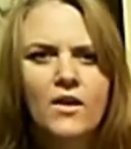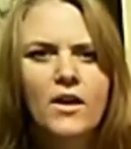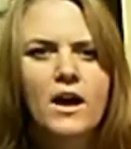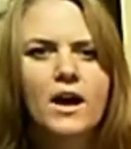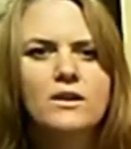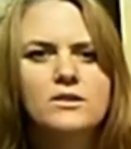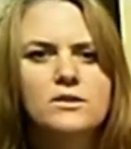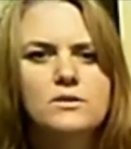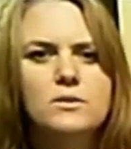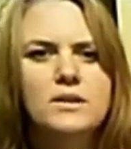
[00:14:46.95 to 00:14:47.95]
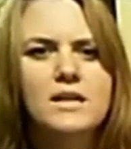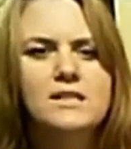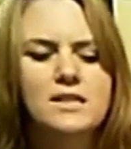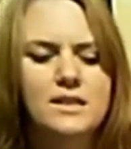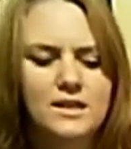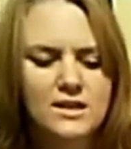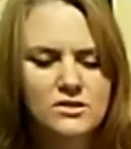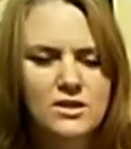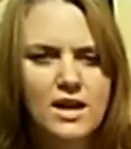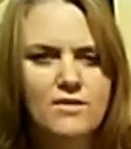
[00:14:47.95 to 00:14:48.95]
I also realized that
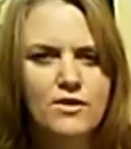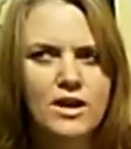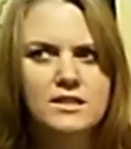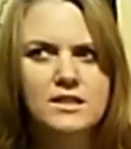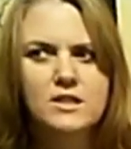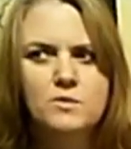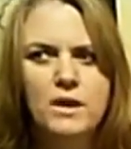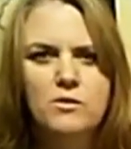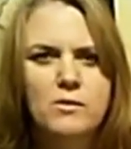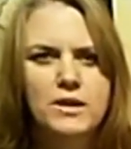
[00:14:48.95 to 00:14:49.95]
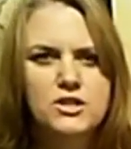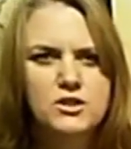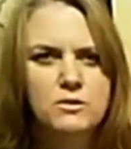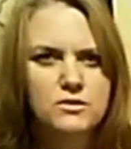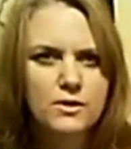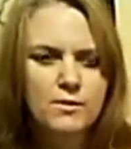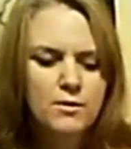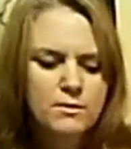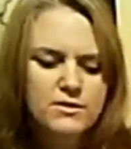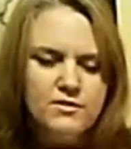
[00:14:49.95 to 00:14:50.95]
yesterday I forgot to explain where my shirt was from, the
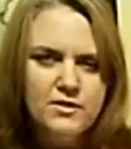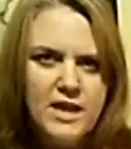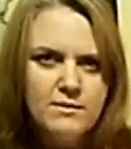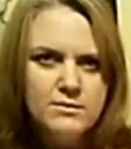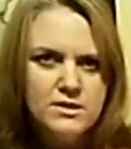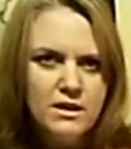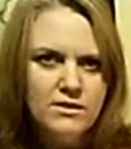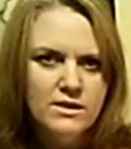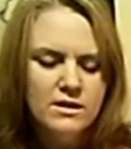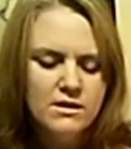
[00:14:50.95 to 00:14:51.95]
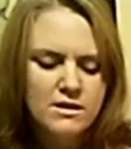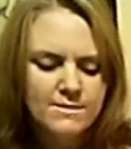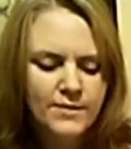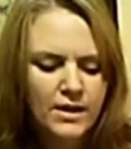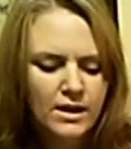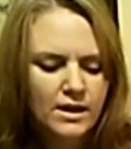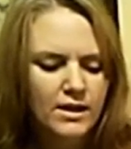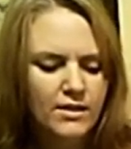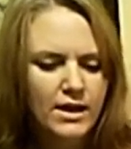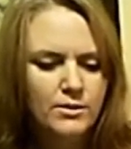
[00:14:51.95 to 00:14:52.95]
one with the flames on the arm.
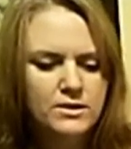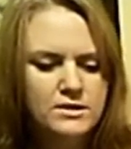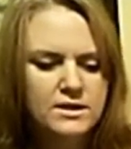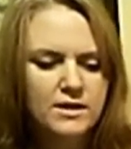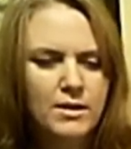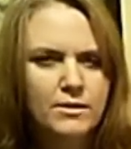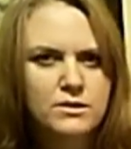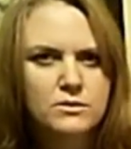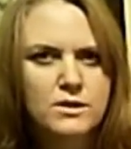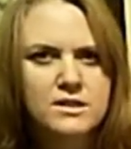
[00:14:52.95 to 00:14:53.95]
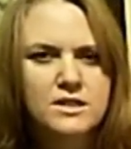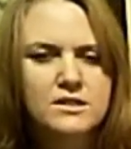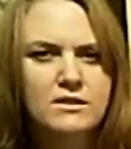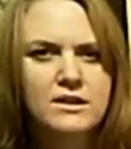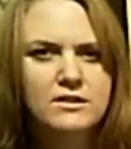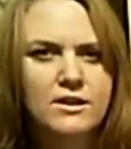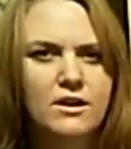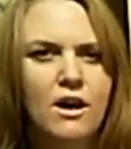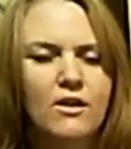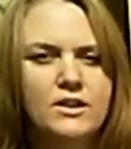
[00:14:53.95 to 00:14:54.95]
And that was, I was a resident director at a
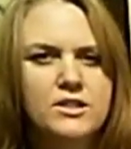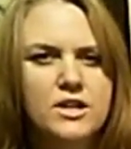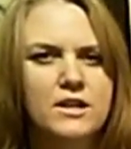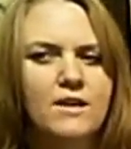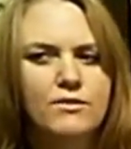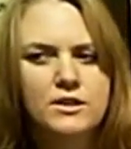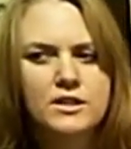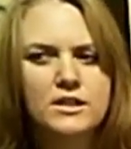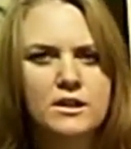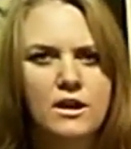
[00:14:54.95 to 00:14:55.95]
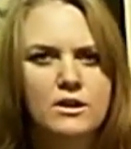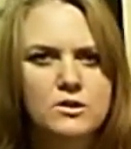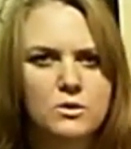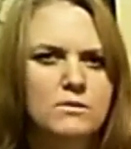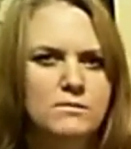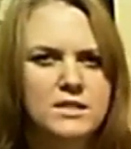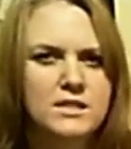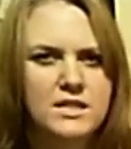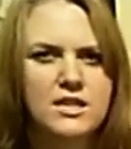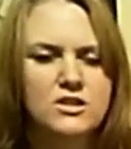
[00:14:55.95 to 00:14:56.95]
college, and every year our dorm did a
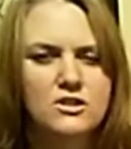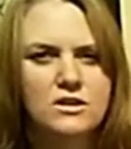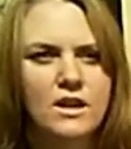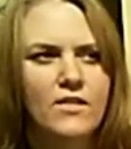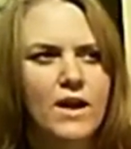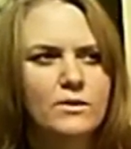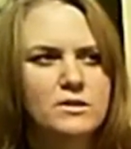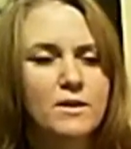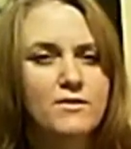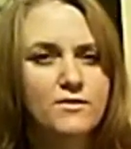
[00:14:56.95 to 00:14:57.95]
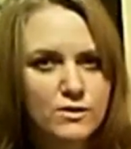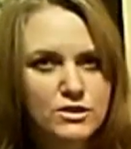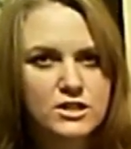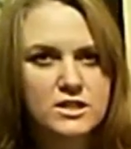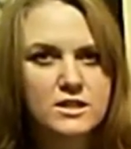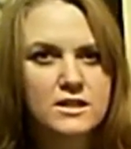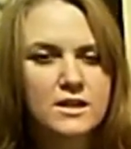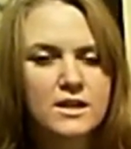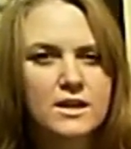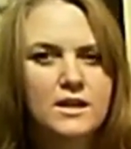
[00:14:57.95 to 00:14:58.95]
t-shirt, and that was my first year.
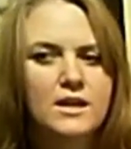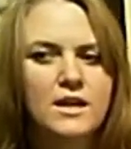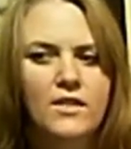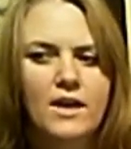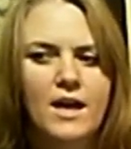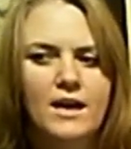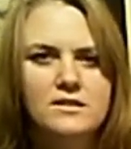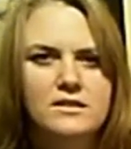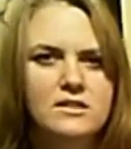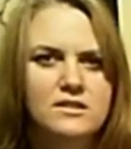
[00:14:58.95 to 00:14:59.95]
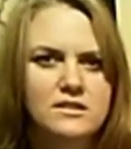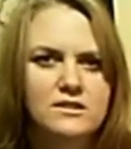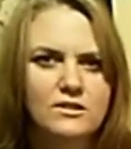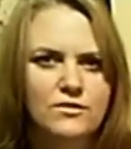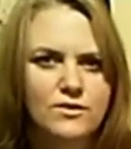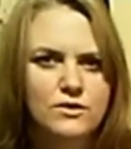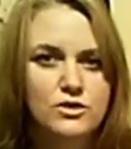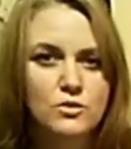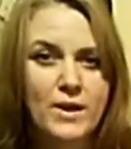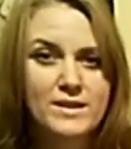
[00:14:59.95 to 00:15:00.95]
And the S stood for
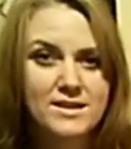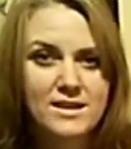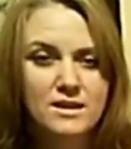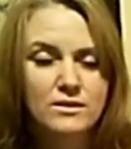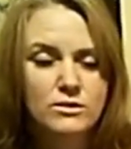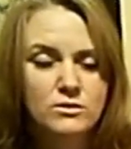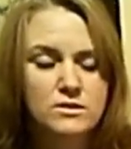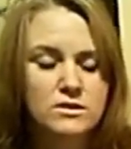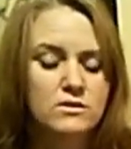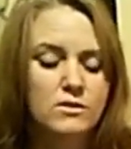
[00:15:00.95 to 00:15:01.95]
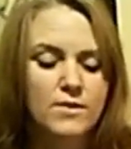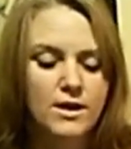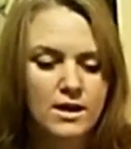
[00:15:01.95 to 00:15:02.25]
Swayze, which was the dorm that